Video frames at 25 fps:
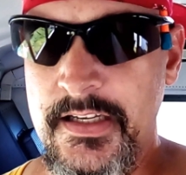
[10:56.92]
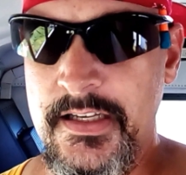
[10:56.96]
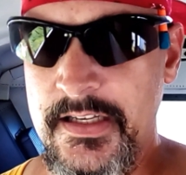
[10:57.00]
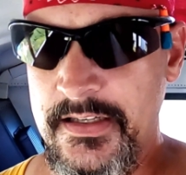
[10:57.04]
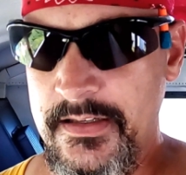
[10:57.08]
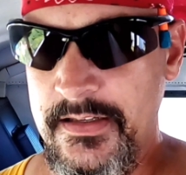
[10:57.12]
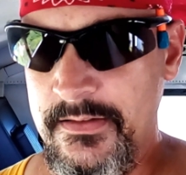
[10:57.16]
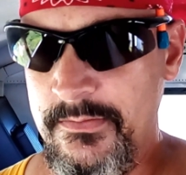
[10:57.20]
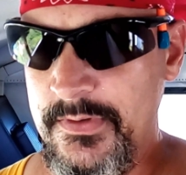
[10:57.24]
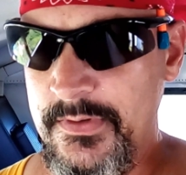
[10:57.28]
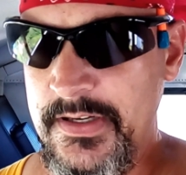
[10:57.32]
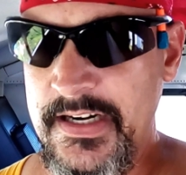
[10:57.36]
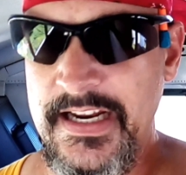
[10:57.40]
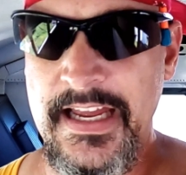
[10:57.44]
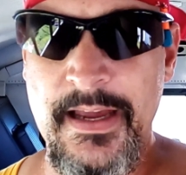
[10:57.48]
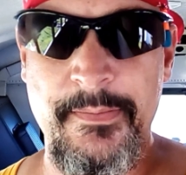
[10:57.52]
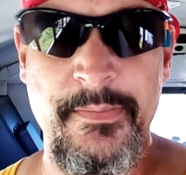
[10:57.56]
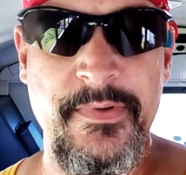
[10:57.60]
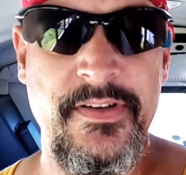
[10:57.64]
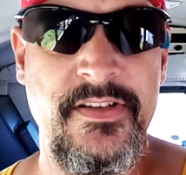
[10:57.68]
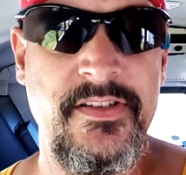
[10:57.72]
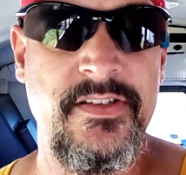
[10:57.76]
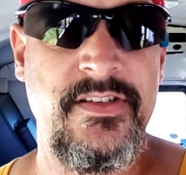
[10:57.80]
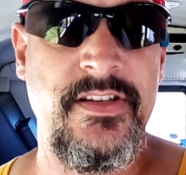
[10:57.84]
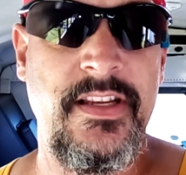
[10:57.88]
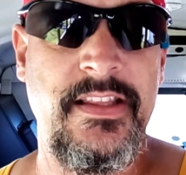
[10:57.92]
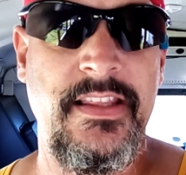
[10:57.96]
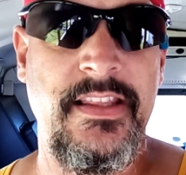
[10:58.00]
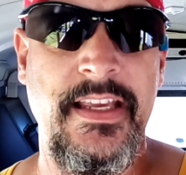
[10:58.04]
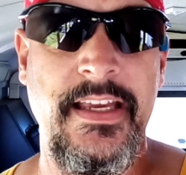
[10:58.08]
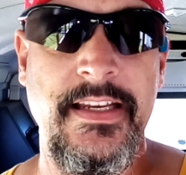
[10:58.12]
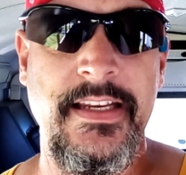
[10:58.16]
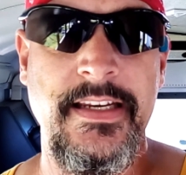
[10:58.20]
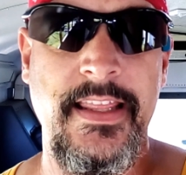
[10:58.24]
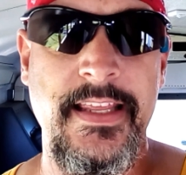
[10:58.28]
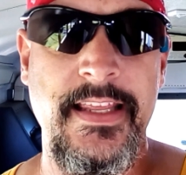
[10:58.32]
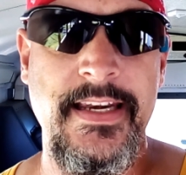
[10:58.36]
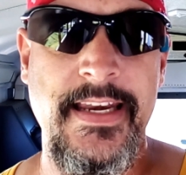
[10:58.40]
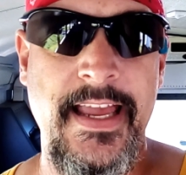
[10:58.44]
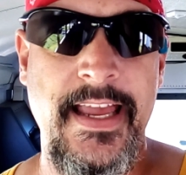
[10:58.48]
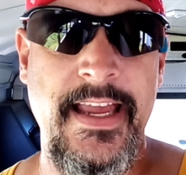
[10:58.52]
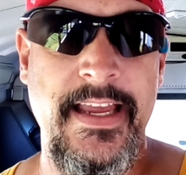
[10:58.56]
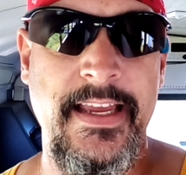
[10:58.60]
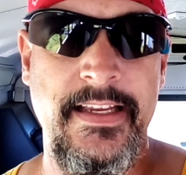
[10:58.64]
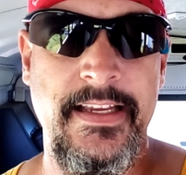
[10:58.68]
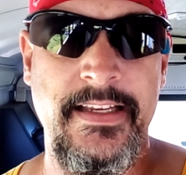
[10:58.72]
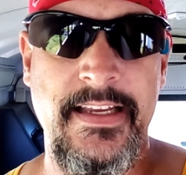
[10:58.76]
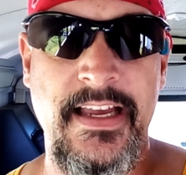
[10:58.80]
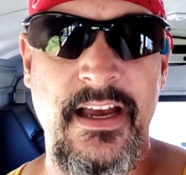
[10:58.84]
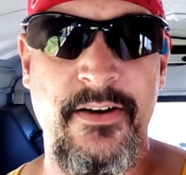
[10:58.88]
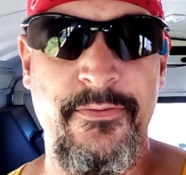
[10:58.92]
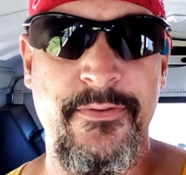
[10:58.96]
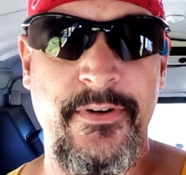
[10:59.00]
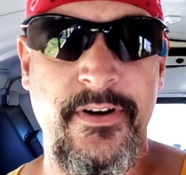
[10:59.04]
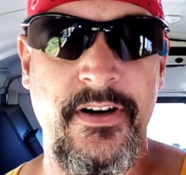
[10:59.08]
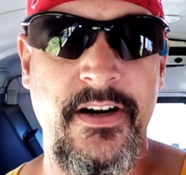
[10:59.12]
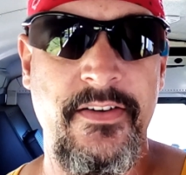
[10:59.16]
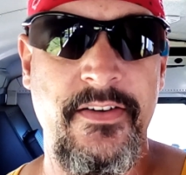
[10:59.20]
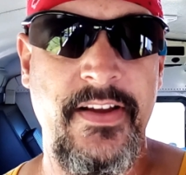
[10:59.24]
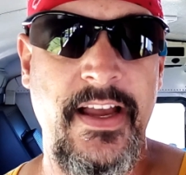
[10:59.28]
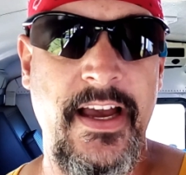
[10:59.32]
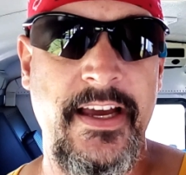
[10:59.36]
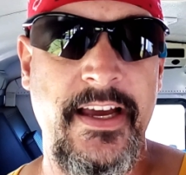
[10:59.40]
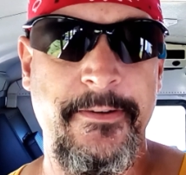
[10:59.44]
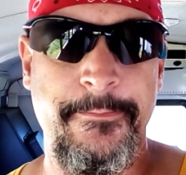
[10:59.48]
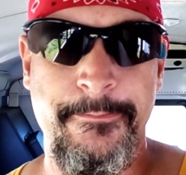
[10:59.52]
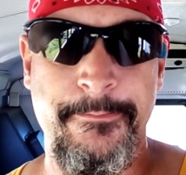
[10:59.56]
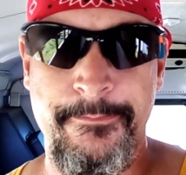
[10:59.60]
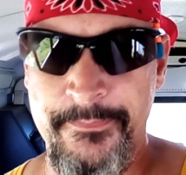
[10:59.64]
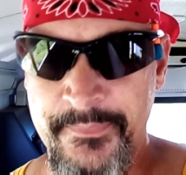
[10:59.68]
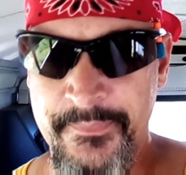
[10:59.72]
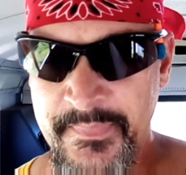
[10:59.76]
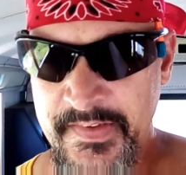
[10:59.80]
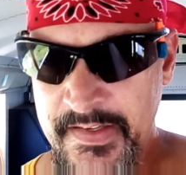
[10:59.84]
what happens at the end of the day, how far I've gotten.